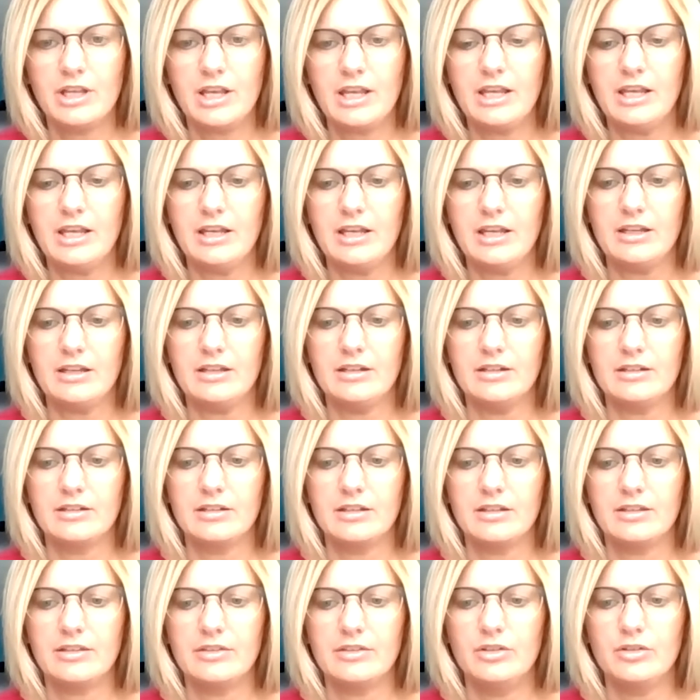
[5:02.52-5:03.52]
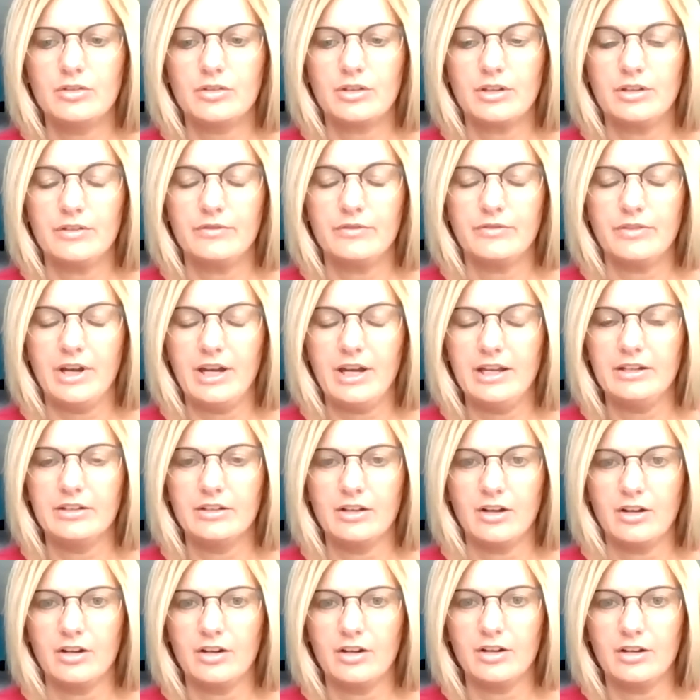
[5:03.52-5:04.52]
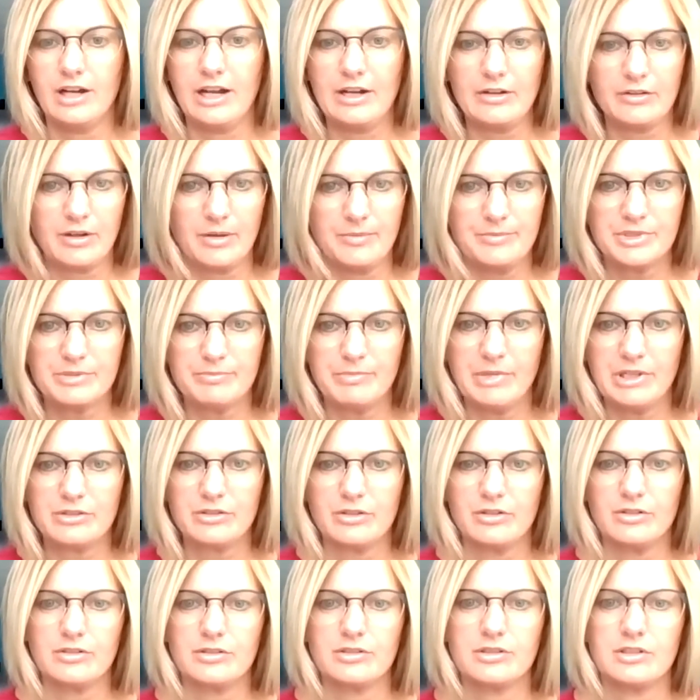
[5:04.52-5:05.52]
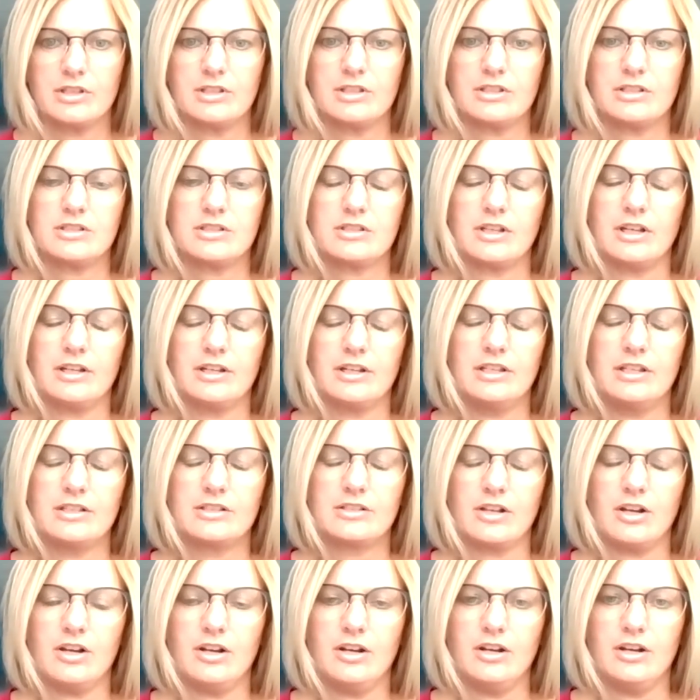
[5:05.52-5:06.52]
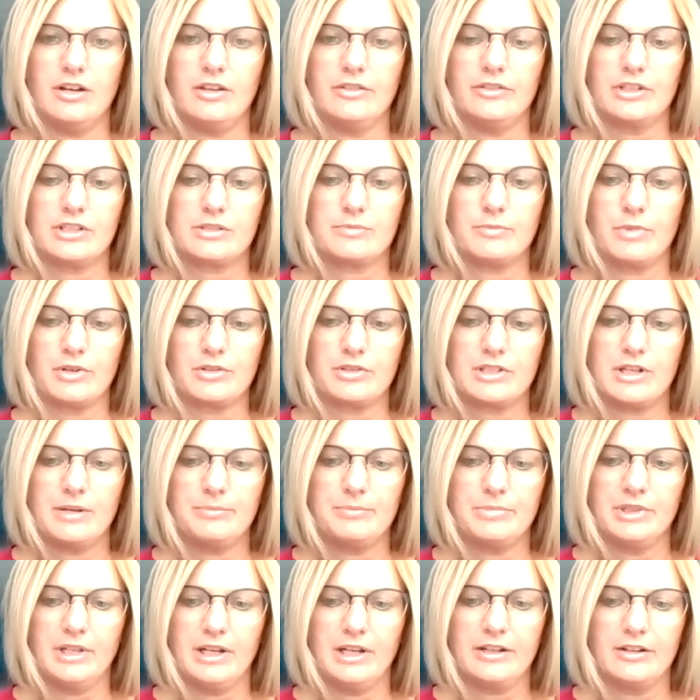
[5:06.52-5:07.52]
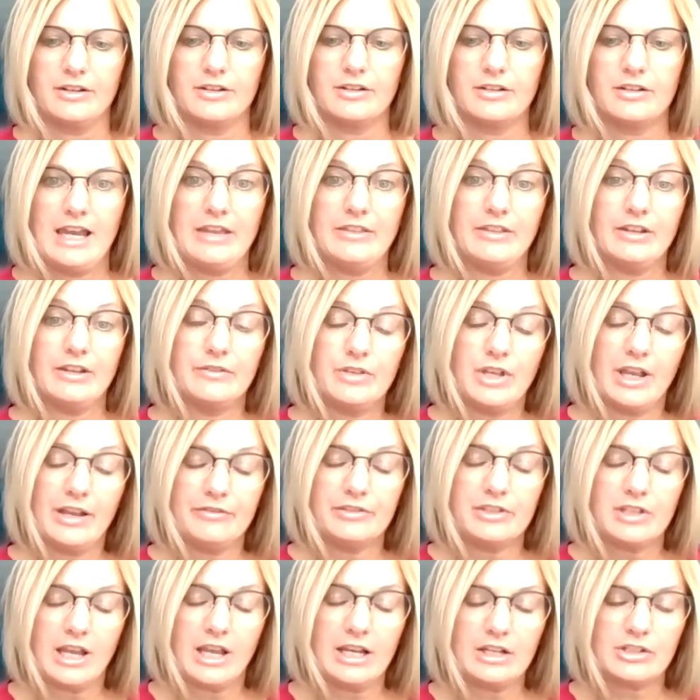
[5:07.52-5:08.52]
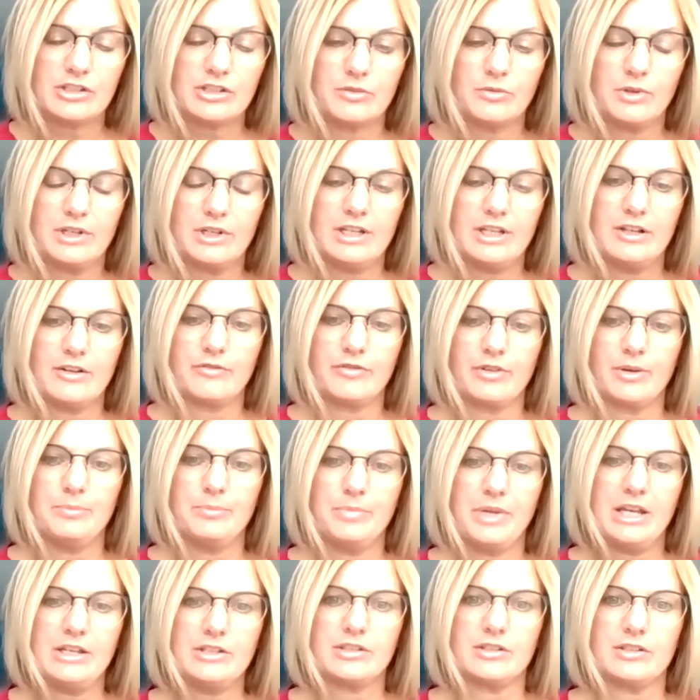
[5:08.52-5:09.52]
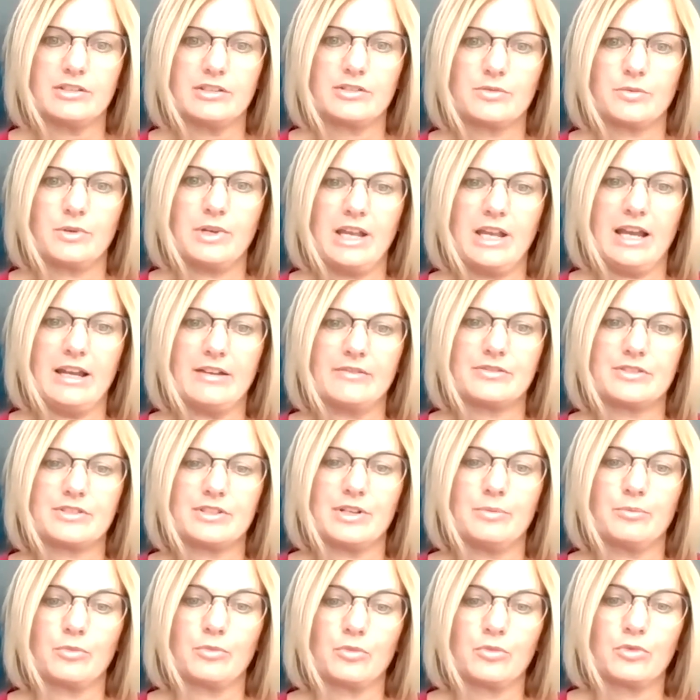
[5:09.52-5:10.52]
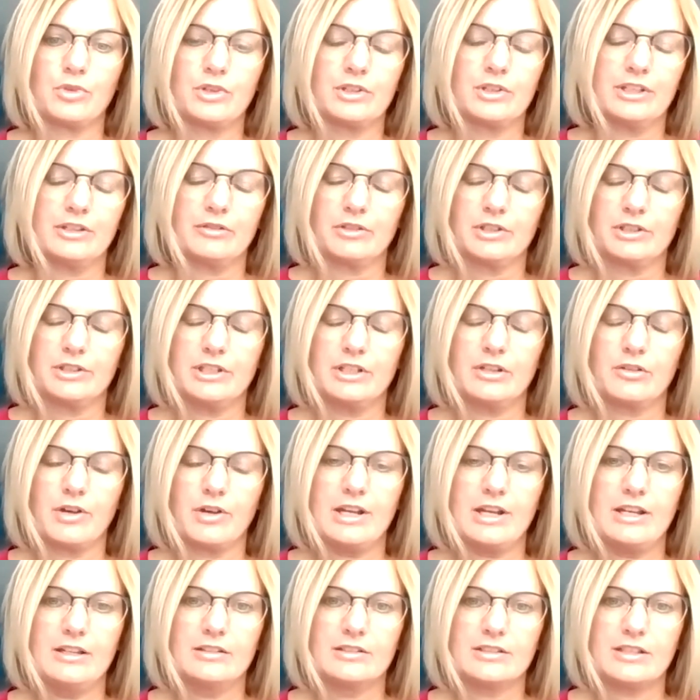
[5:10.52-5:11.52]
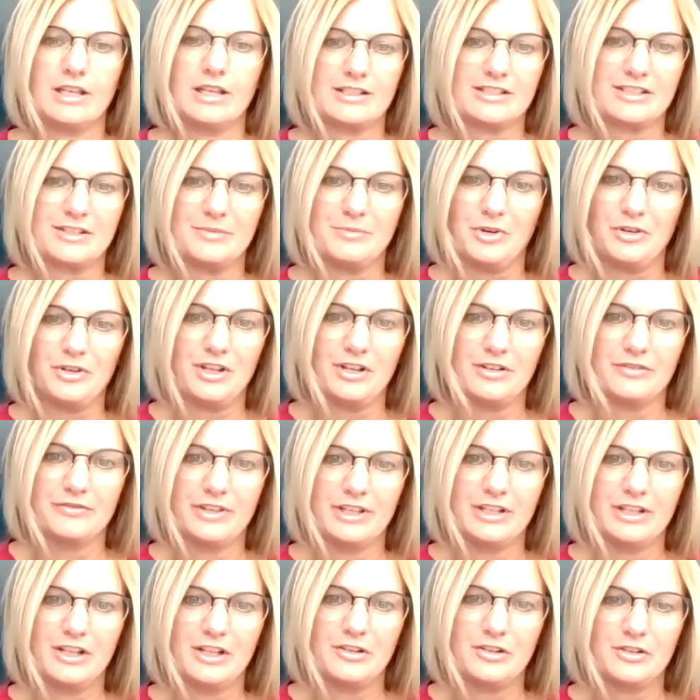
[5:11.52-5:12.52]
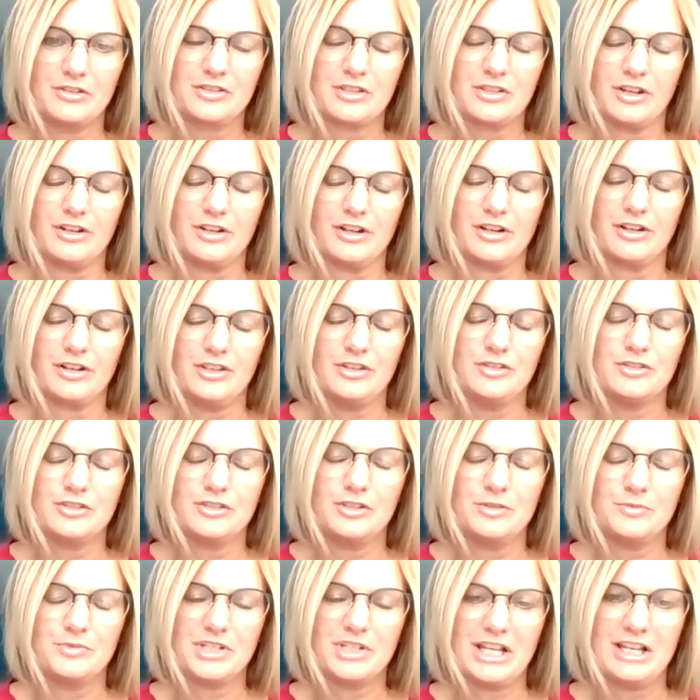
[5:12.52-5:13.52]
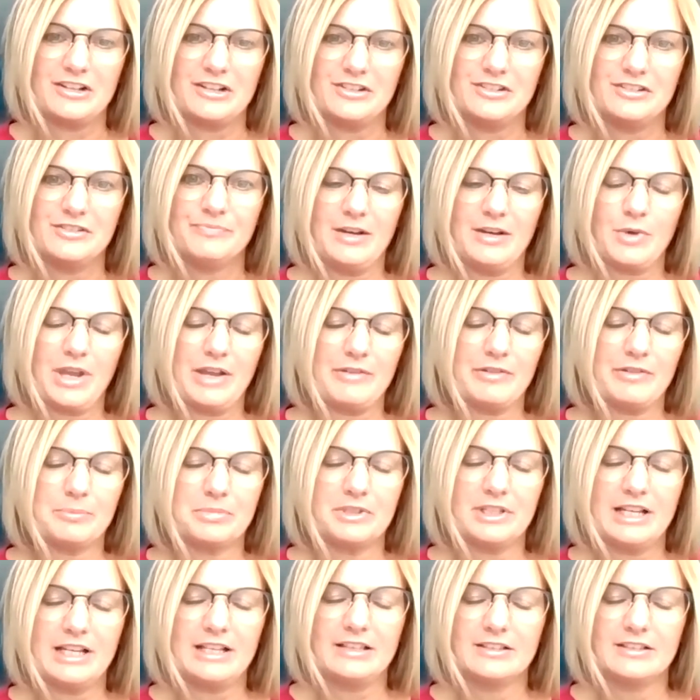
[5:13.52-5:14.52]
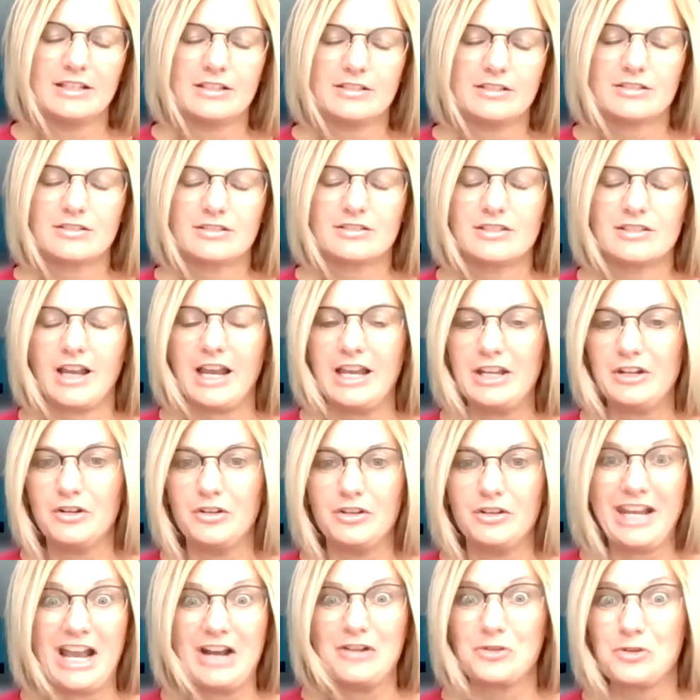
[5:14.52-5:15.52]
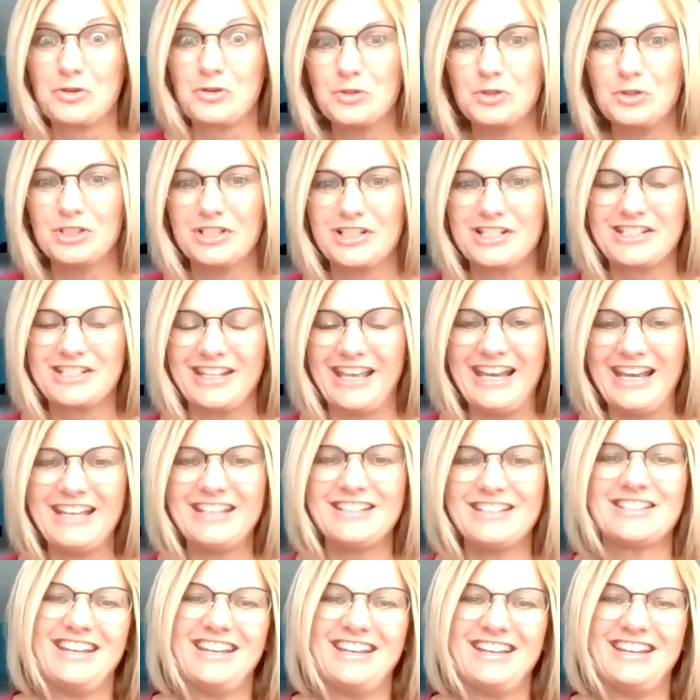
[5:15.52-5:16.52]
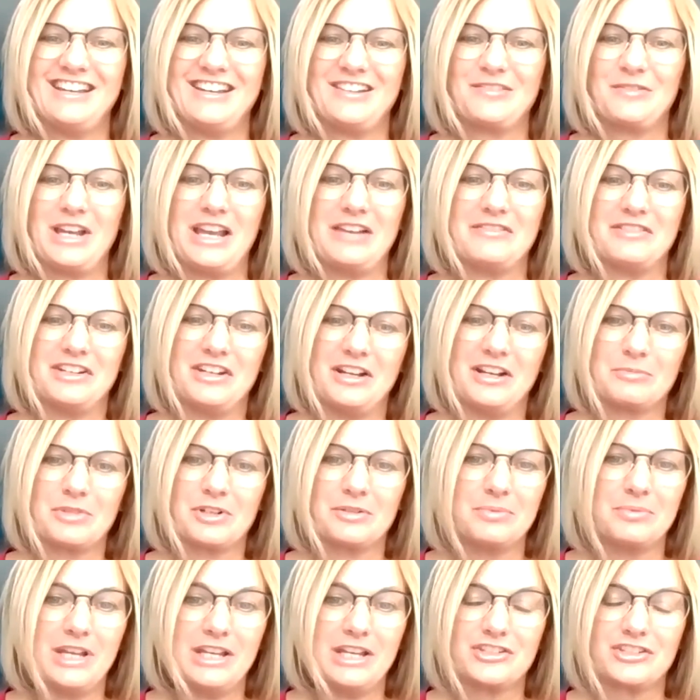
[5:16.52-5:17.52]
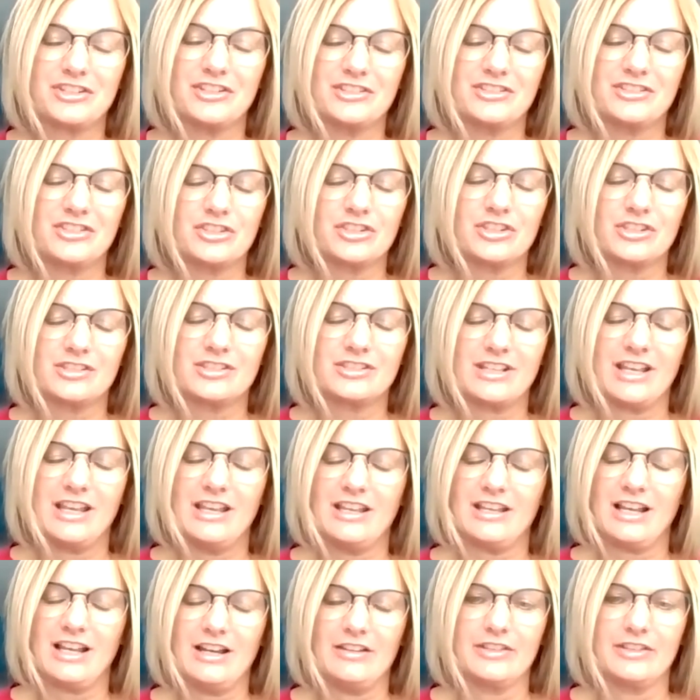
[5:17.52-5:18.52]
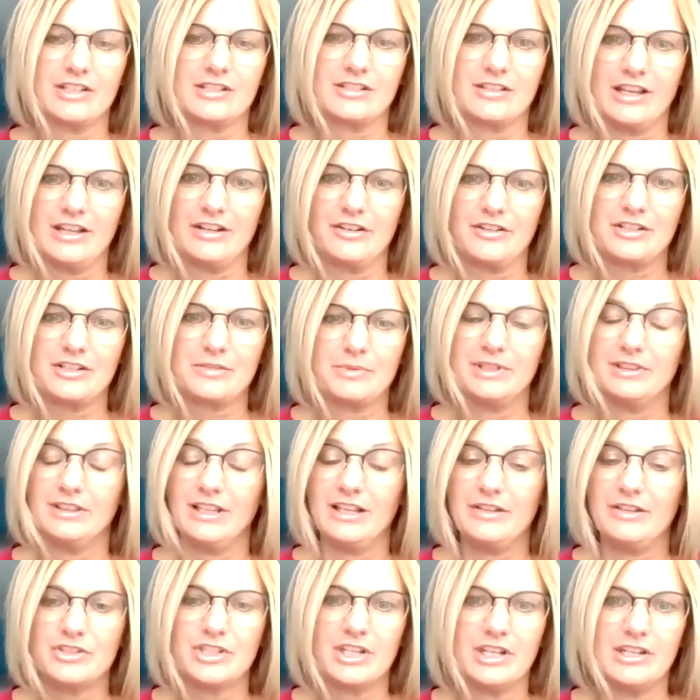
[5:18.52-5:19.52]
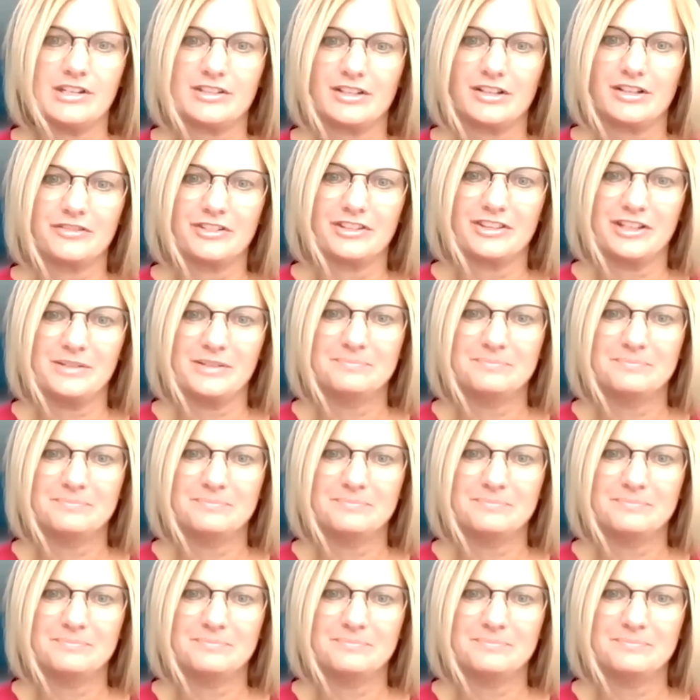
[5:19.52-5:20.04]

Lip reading: and you can find our outcomes measures studies on the SmartTemp liner. And then if you actually want to hear from patients, we have some really, really great testimonial videos on our YouTube channel. We have a playlist titled How Cool Is That? And we have a number of patients just saying how this liner has been life-changing for them.